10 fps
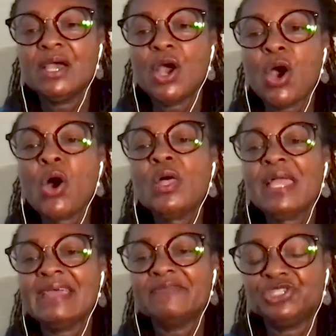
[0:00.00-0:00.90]
all
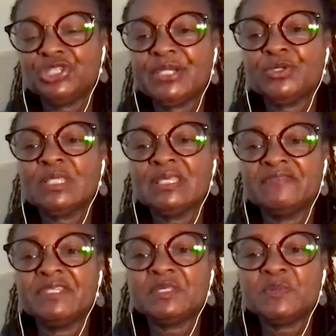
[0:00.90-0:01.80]
have shared
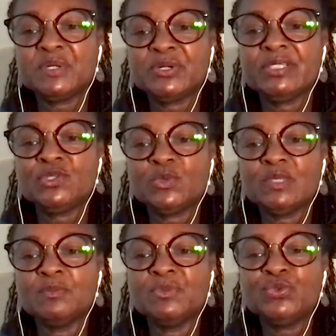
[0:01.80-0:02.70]
lived experience with
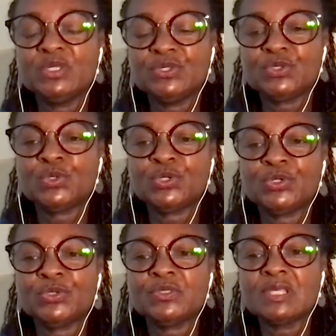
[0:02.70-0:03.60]
mood
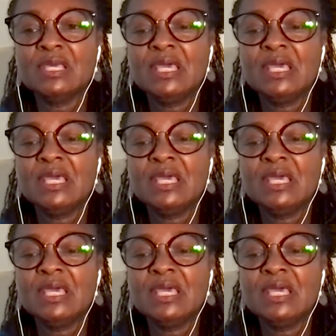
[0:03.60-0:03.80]
disorders.